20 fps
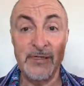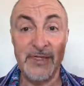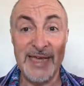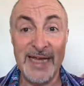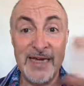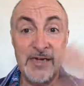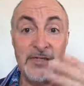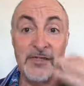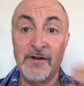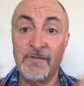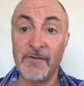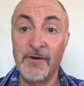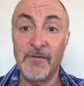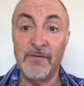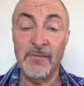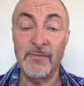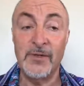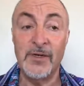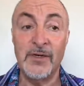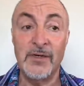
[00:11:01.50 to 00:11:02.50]
the energy I felt
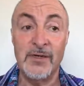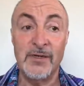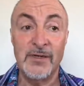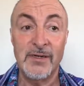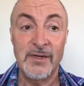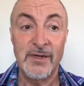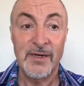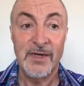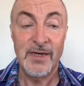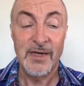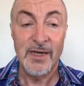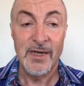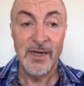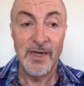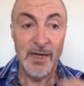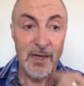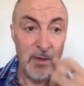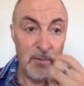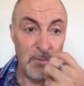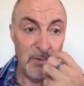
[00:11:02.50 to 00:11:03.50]
from her
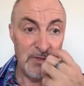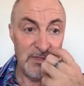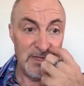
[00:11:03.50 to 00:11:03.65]
was